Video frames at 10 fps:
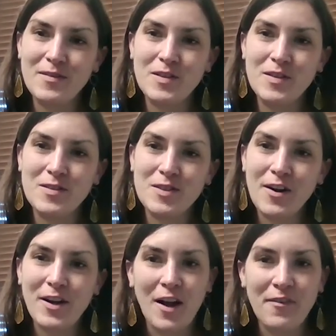in
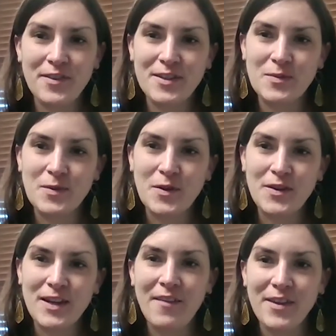starting off with this role
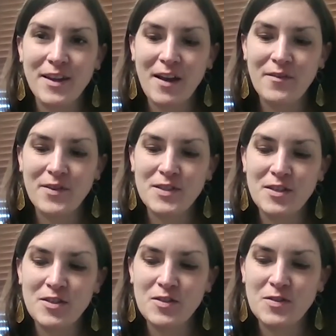and having
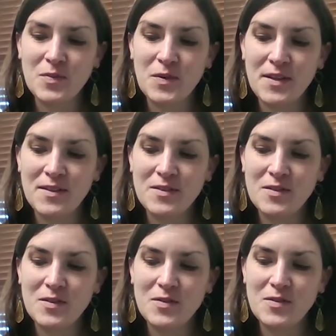conversations with
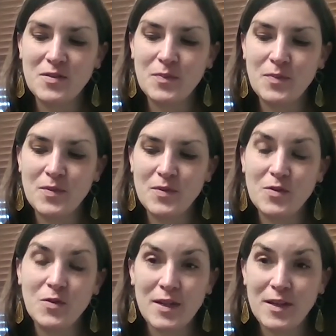
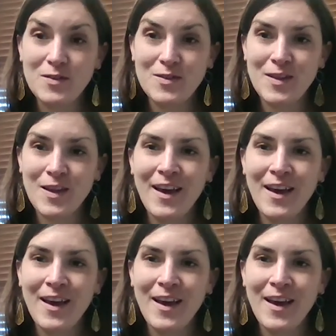students,